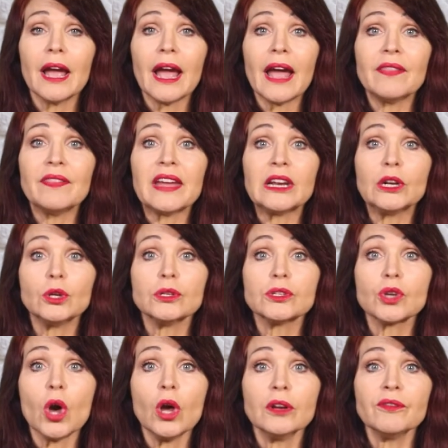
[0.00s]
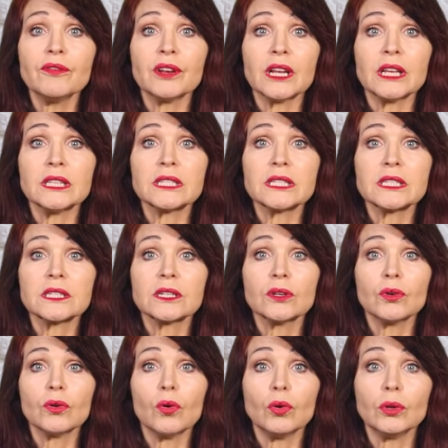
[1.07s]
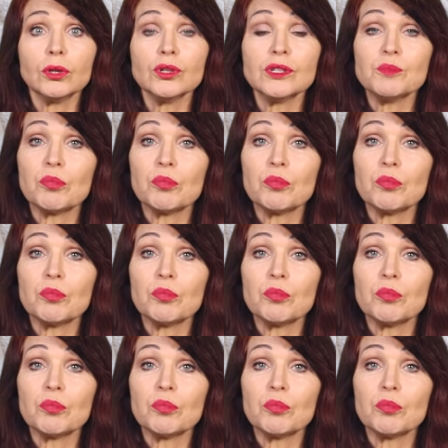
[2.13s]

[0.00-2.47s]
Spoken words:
and then lose confidence or lose